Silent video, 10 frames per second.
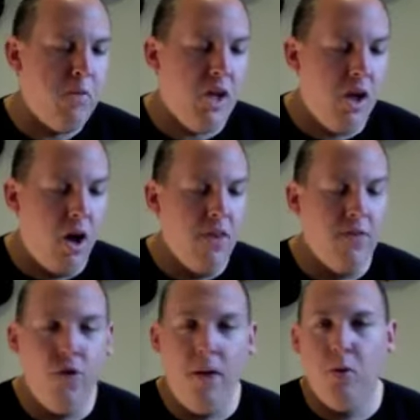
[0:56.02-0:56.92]
on the
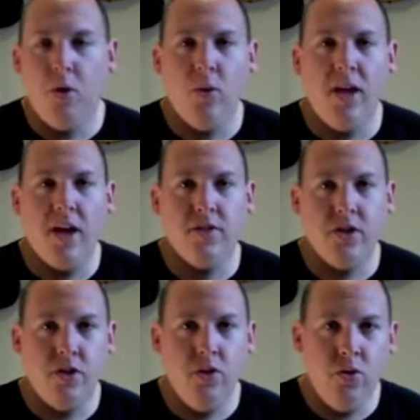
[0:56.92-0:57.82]
fretboard, we have
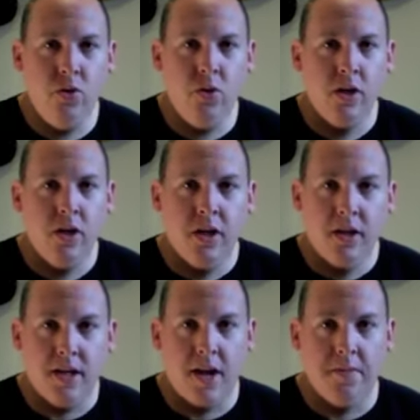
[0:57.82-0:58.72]
2
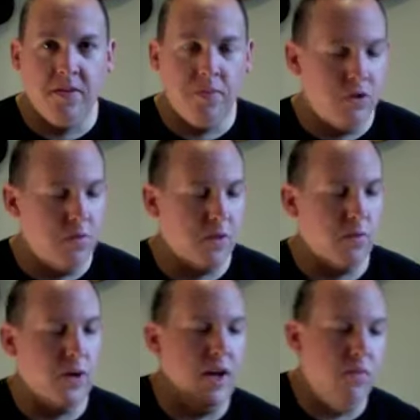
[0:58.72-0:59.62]
types of movement.
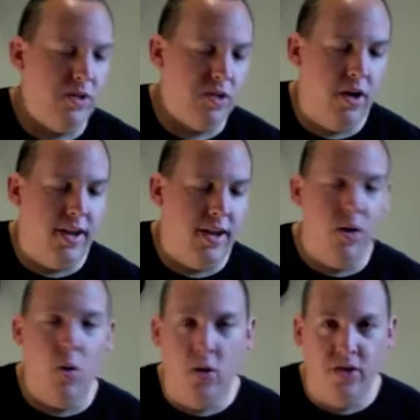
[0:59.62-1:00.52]
We have what's called a
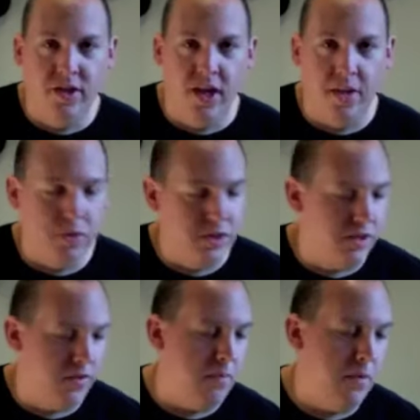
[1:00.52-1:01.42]
whole step, which is if
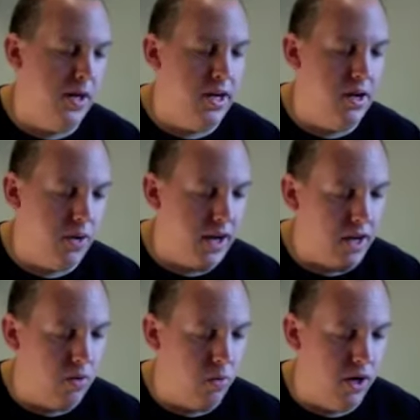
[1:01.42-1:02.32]
I played a note
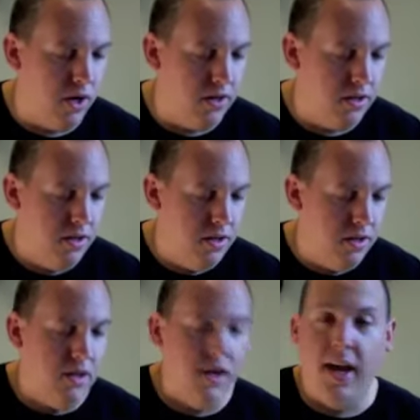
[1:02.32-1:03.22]
anywhere
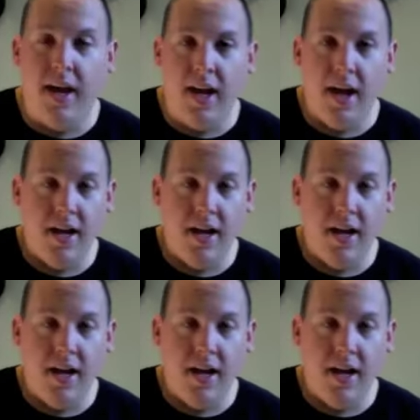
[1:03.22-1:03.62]
and I